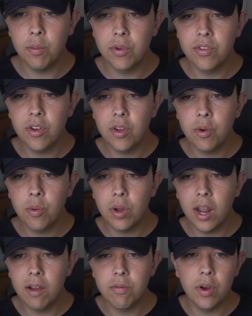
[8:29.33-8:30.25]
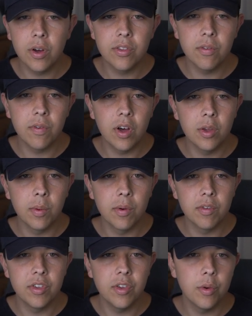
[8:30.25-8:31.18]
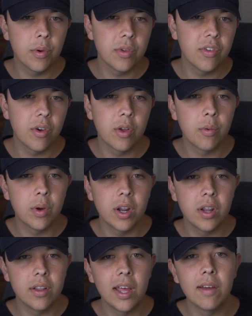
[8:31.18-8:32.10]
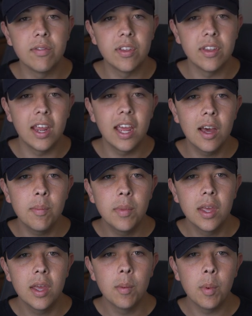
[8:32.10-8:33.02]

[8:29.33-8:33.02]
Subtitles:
We're still going to want to have relative volume over 2. We're still going to want to have today up.